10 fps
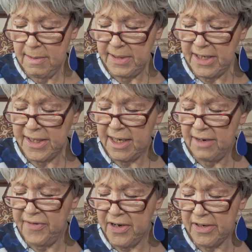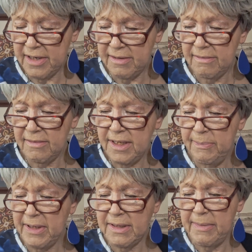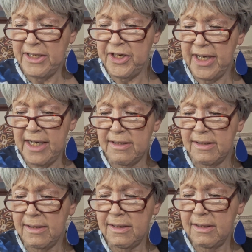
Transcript: There's enough here to build a bunch of nails.